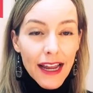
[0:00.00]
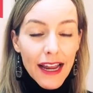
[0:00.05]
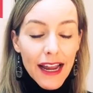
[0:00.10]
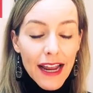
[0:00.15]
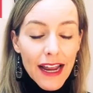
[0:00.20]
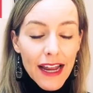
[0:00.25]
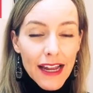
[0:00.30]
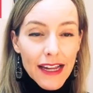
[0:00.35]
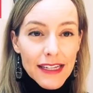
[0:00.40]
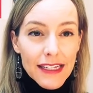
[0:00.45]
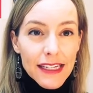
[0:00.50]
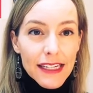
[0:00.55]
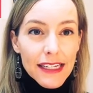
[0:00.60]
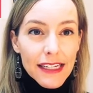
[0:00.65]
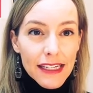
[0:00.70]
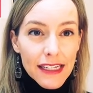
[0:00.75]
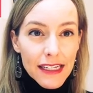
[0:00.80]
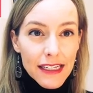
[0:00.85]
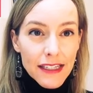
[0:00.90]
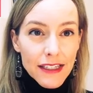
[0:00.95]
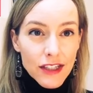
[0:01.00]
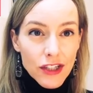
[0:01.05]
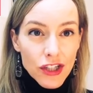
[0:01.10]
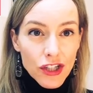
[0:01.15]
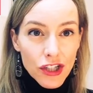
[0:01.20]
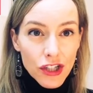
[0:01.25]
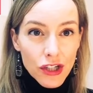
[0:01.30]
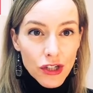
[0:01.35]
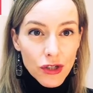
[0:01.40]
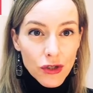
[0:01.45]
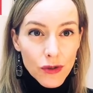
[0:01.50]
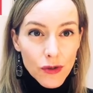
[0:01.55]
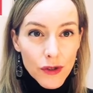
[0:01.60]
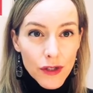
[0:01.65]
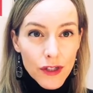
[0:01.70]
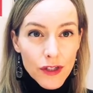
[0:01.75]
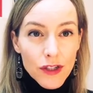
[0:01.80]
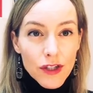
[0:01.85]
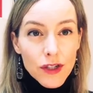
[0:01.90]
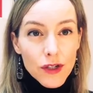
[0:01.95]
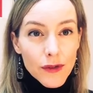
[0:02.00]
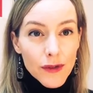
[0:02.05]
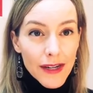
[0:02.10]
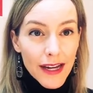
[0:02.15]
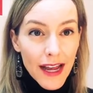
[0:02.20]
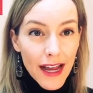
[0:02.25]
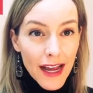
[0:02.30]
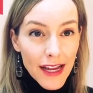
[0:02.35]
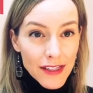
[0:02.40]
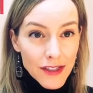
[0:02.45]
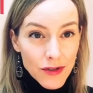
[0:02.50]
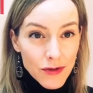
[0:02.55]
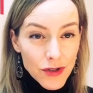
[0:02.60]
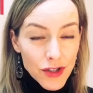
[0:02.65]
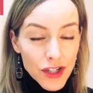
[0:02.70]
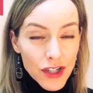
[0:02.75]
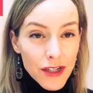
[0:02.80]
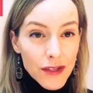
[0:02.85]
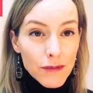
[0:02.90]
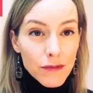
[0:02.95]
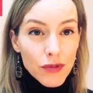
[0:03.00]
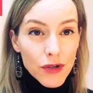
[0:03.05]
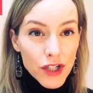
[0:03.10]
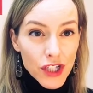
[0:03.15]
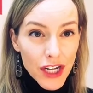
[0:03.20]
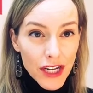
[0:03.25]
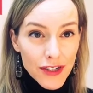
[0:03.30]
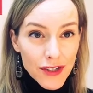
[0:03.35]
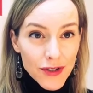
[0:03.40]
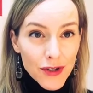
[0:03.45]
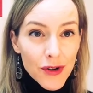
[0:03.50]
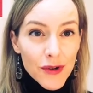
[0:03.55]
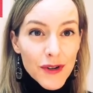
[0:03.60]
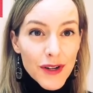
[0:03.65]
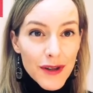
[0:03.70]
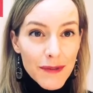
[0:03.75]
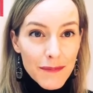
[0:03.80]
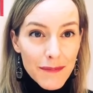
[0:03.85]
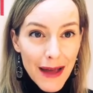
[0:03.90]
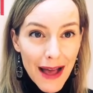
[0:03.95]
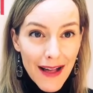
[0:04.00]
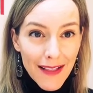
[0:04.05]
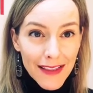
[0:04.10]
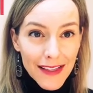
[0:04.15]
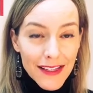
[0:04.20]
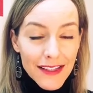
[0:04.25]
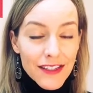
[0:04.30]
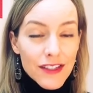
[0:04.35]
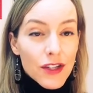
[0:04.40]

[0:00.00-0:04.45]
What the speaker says: and it is due to an estrogen-progesterone imbalance.